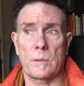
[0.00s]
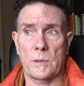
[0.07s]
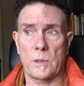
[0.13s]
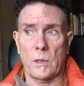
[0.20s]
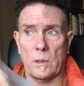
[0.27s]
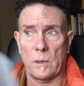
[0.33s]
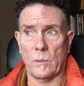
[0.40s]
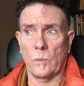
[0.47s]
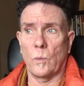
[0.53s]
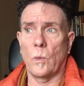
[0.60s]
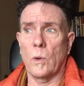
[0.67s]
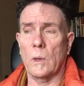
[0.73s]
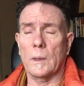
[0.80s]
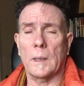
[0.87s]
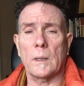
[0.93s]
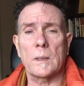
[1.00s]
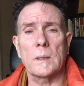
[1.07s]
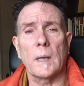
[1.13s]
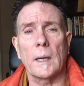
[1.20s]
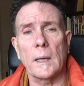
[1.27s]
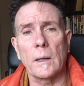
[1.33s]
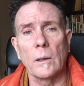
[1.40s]
to the world
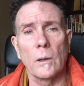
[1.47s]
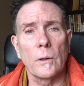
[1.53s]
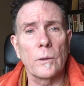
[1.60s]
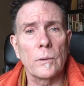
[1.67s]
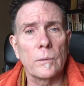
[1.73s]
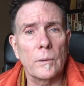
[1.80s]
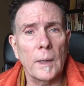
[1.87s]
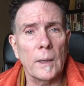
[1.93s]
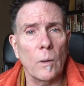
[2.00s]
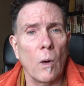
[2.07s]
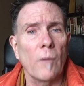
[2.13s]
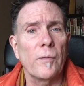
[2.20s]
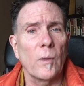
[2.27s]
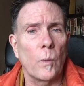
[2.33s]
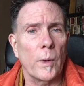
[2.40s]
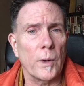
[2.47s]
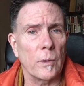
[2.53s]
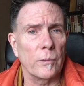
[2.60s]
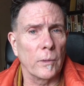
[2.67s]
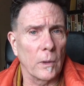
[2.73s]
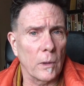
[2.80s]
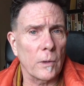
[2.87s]
outside and learn and offer what
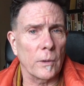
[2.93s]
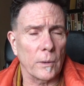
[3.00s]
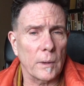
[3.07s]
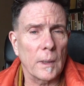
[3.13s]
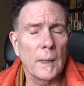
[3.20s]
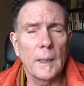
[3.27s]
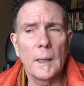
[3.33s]
you've learned.